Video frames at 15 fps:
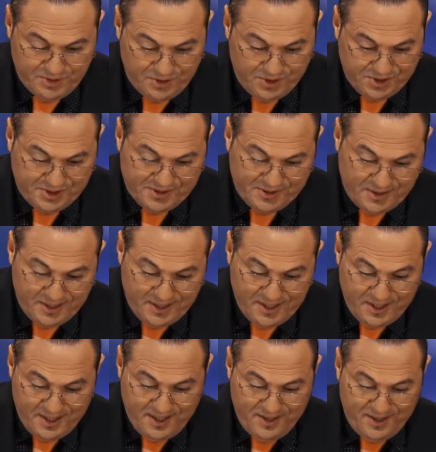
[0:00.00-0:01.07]
Nunz,
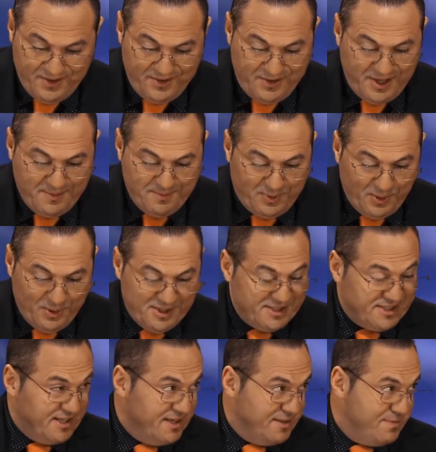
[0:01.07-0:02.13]
the
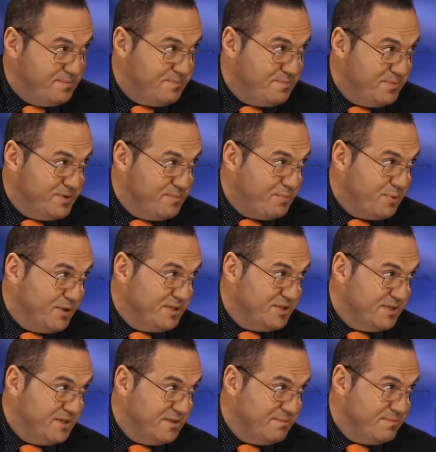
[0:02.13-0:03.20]
employees are the priests
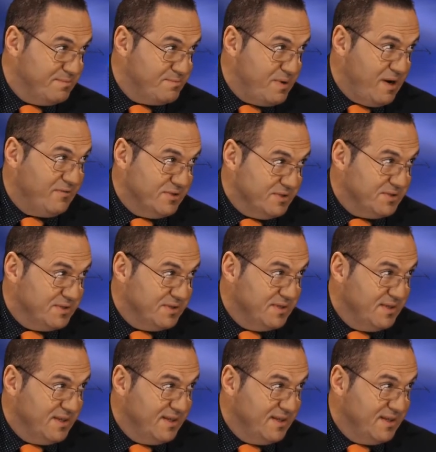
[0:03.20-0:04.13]
and brothers.